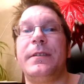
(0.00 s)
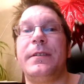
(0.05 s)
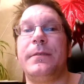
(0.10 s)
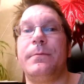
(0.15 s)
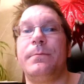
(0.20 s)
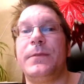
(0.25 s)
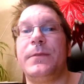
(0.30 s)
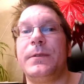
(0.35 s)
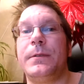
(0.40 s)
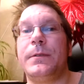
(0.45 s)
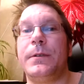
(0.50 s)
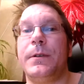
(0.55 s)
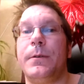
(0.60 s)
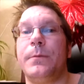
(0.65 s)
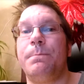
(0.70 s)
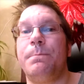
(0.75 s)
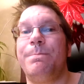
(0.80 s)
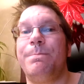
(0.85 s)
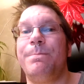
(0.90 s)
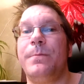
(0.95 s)
and
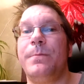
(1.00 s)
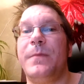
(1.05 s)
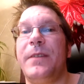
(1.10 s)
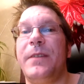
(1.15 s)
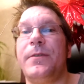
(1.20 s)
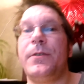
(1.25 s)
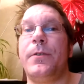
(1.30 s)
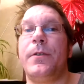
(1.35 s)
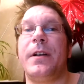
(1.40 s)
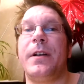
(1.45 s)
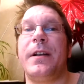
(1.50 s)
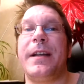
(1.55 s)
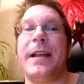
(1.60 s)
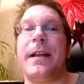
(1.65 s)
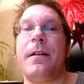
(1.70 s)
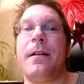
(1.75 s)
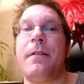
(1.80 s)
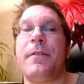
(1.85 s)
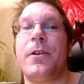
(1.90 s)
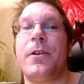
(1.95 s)
if you're going to
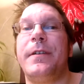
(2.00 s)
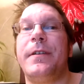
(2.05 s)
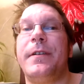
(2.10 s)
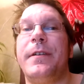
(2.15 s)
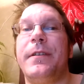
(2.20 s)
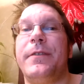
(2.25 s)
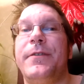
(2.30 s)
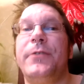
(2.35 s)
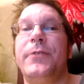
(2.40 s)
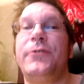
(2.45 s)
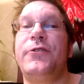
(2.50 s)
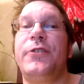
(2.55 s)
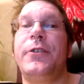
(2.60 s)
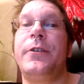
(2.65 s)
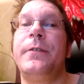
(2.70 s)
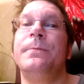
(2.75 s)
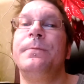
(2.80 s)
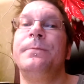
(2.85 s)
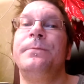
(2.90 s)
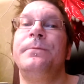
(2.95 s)
get car in the future.